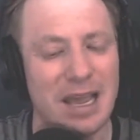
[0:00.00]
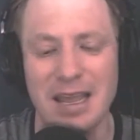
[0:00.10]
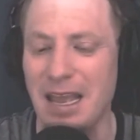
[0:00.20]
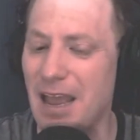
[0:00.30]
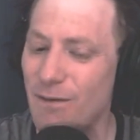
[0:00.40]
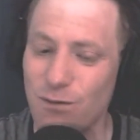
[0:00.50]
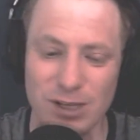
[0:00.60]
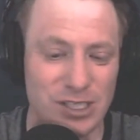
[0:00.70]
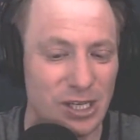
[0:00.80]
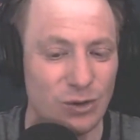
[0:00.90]
Okay.
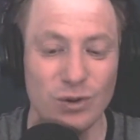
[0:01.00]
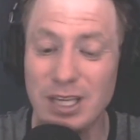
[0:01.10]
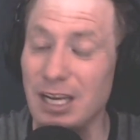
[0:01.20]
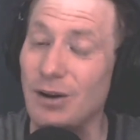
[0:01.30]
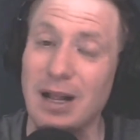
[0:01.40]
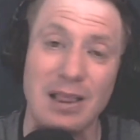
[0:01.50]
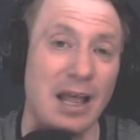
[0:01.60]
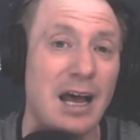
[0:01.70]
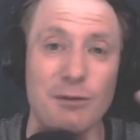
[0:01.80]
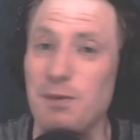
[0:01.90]
Every single
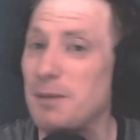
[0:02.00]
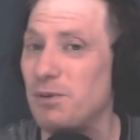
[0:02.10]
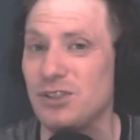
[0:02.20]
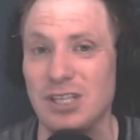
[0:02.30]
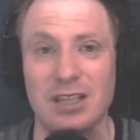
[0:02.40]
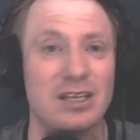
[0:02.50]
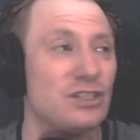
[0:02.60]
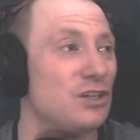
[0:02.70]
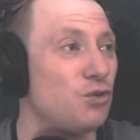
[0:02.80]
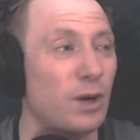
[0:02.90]
year, a lot of people
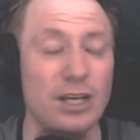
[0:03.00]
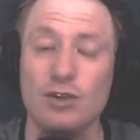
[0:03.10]
see this.